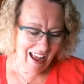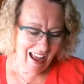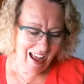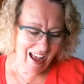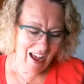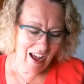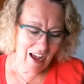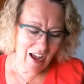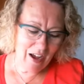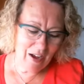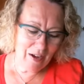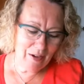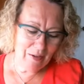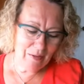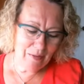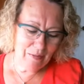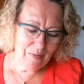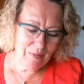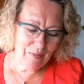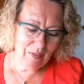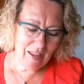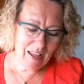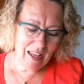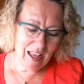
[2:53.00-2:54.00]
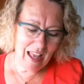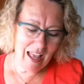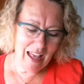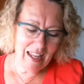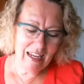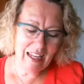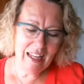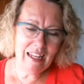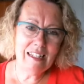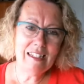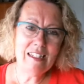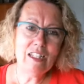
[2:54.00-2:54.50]
And
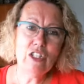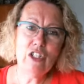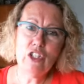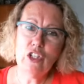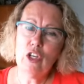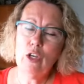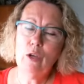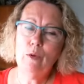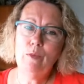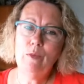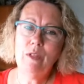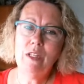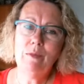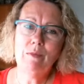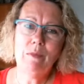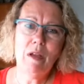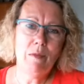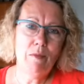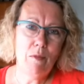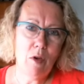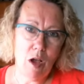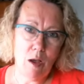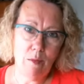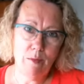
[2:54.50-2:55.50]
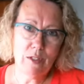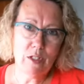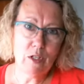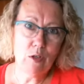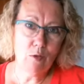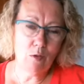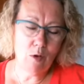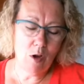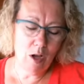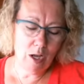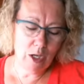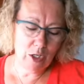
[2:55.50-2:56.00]
it is entombed in my mom's
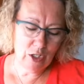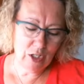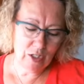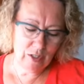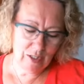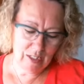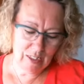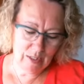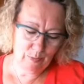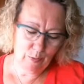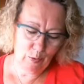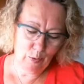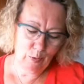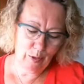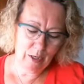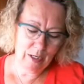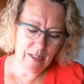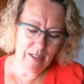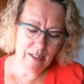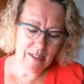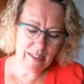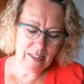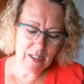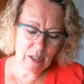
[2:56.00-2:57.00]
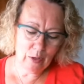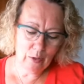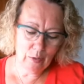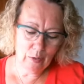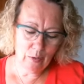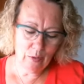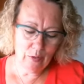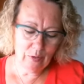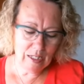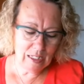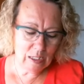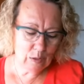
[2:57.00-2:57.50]
garage at this point.
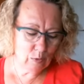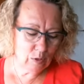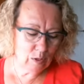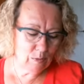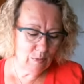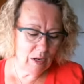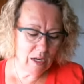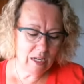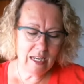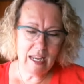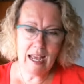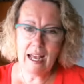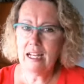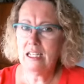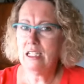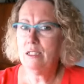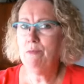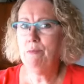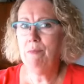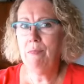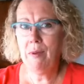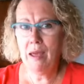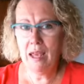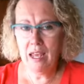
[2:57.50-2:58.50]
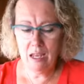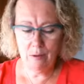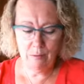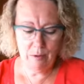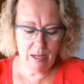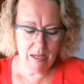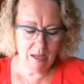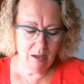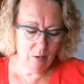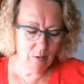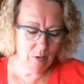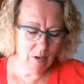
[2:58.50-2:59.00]
So this was my dad's
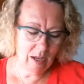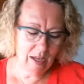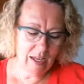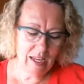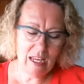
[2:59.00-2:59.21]
baby. Okay.